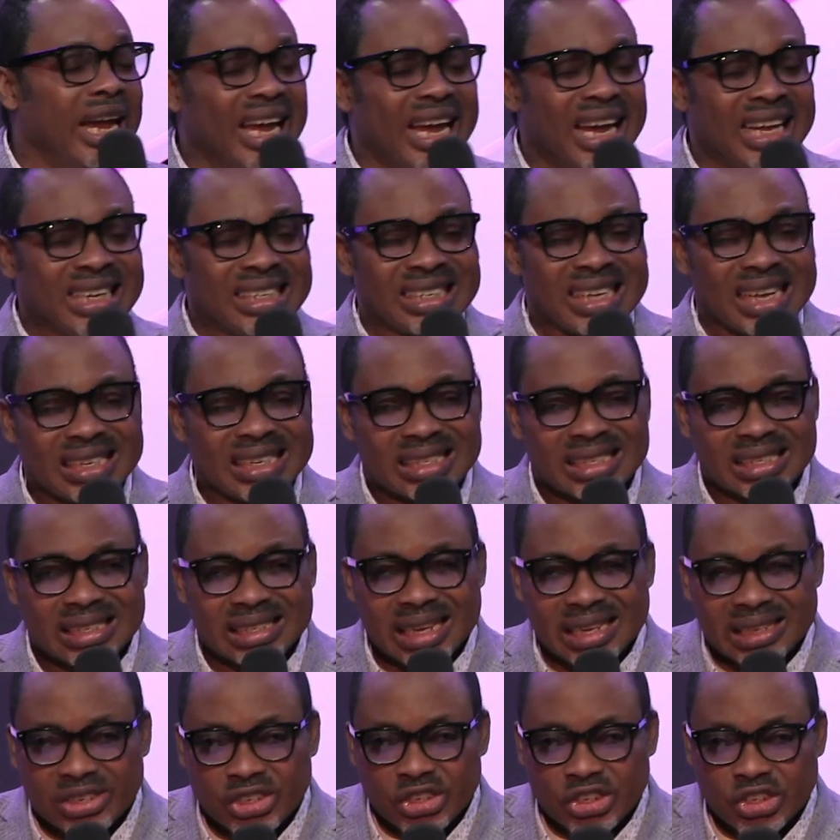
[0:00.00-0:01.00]
It's
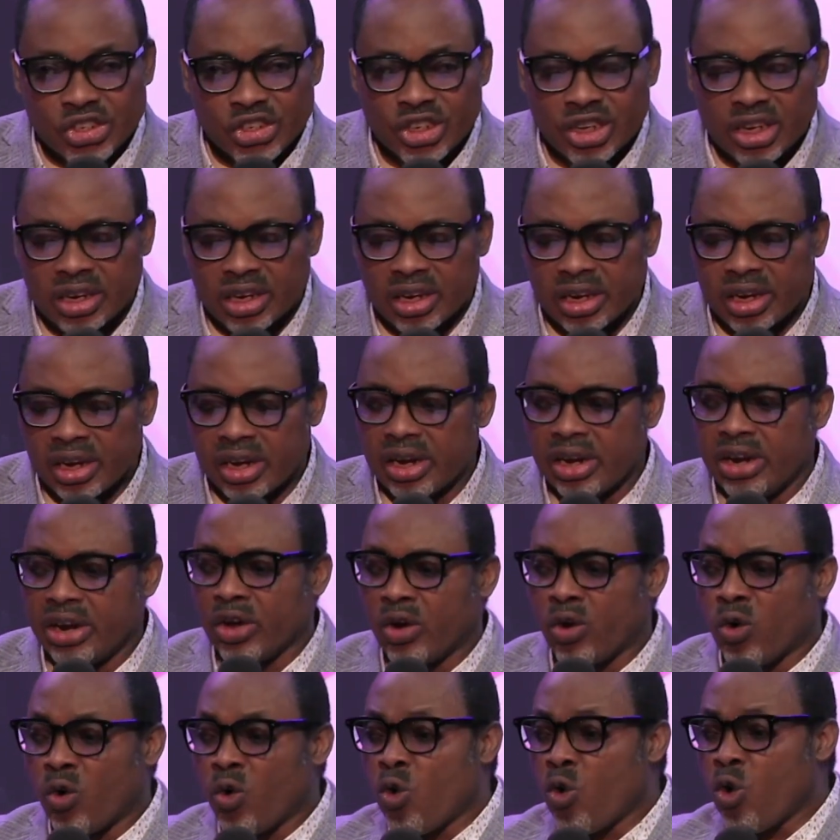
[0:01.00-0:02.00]
essentially
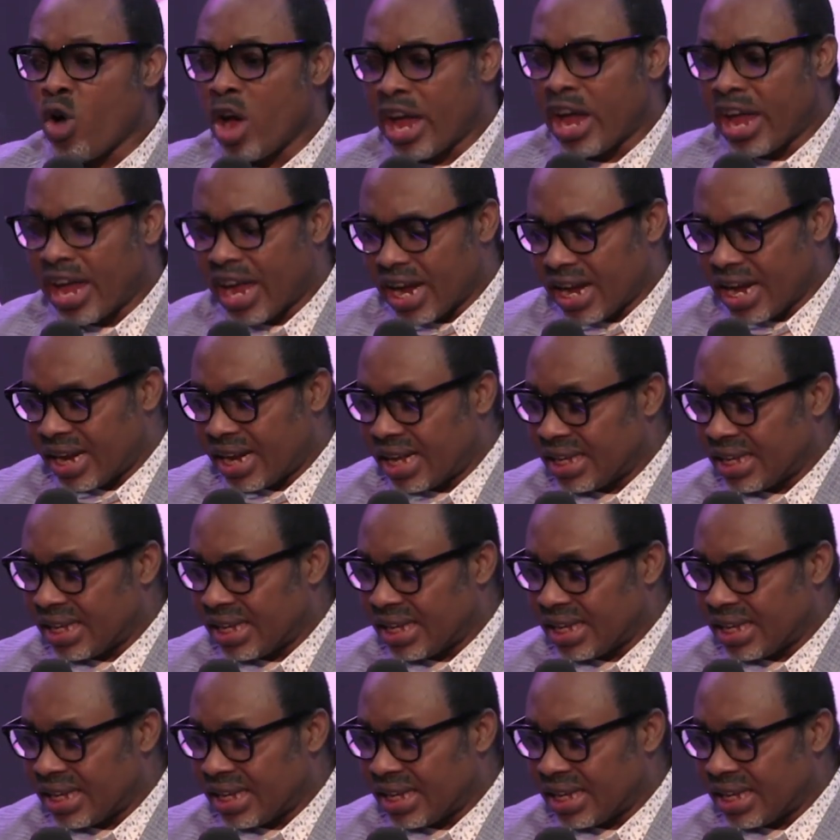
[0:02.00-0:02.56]
required